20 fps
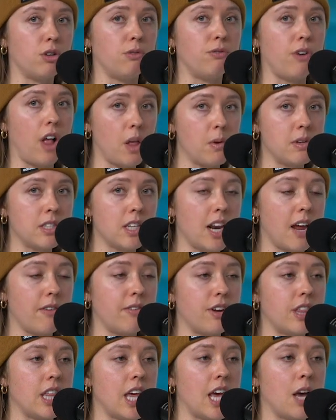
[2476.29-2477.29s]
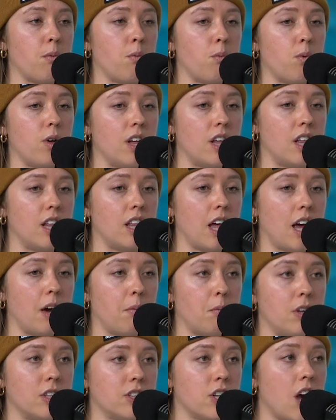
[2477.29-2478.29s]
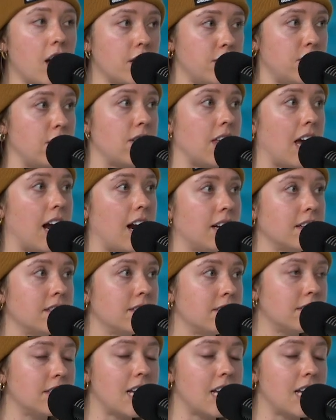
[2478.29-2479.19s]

So follow us on everything. We'll we'll talk to you there.